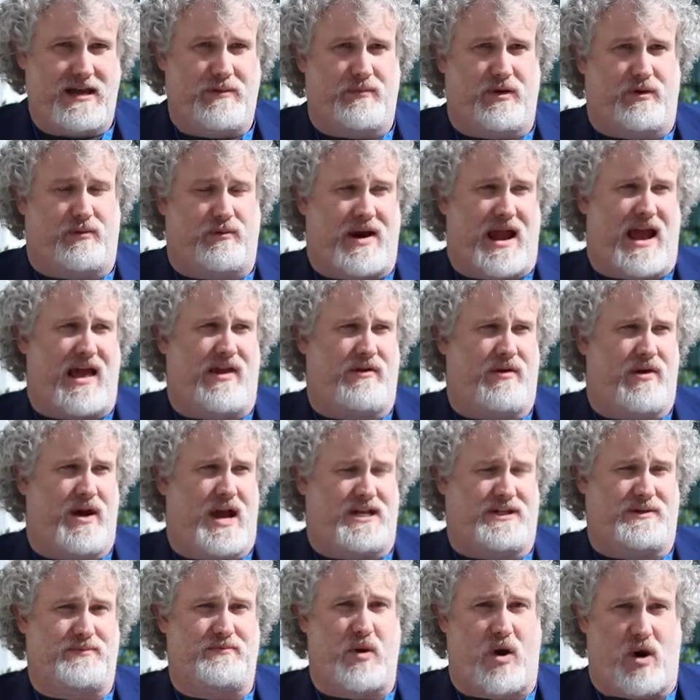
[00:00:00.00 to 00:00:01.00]
but rather
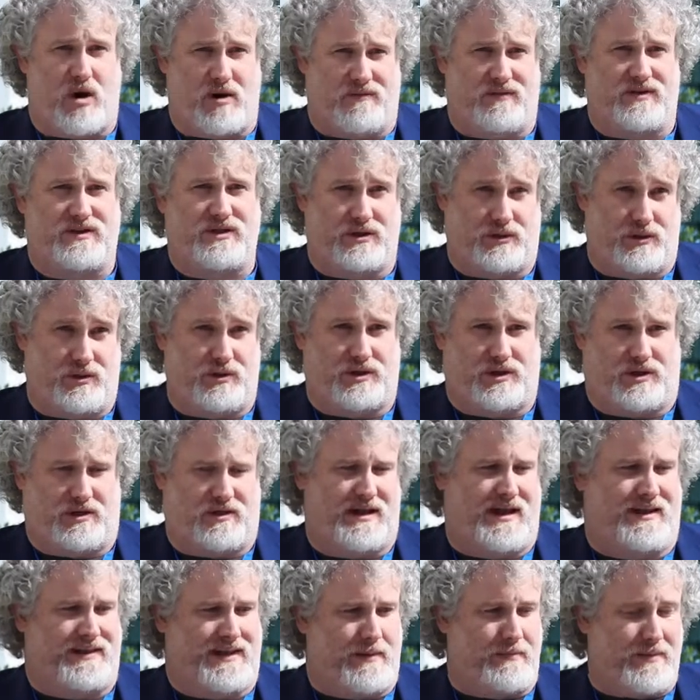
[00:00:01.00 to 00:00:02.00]
as part of the solution,
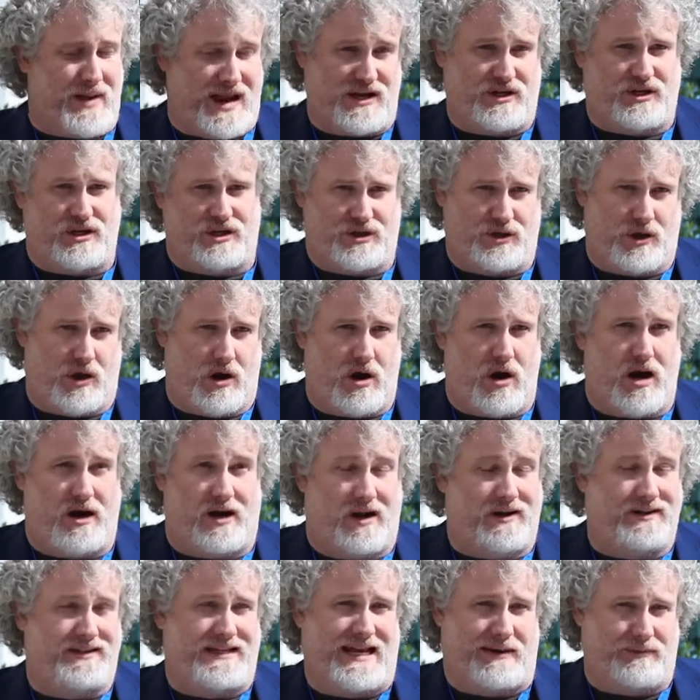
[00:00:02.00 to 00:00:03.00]
and that patients are
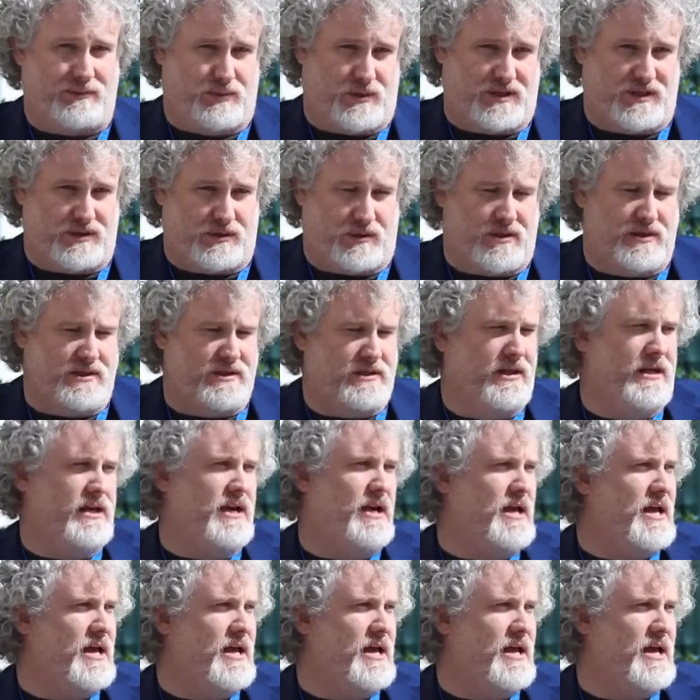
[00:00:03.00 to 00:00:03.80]
an untapped resource.